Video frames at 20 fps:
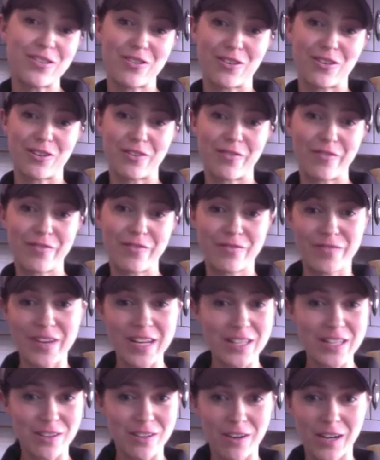so your
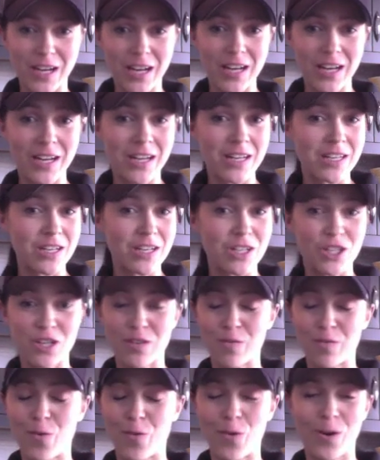feet start getting
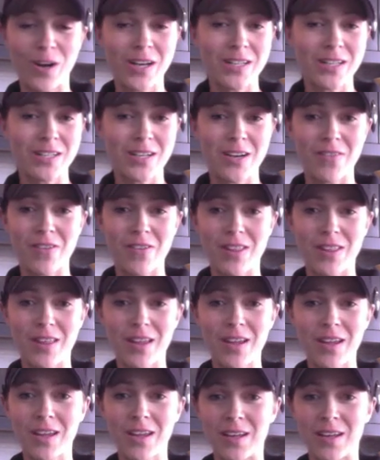conditioned for it and everything,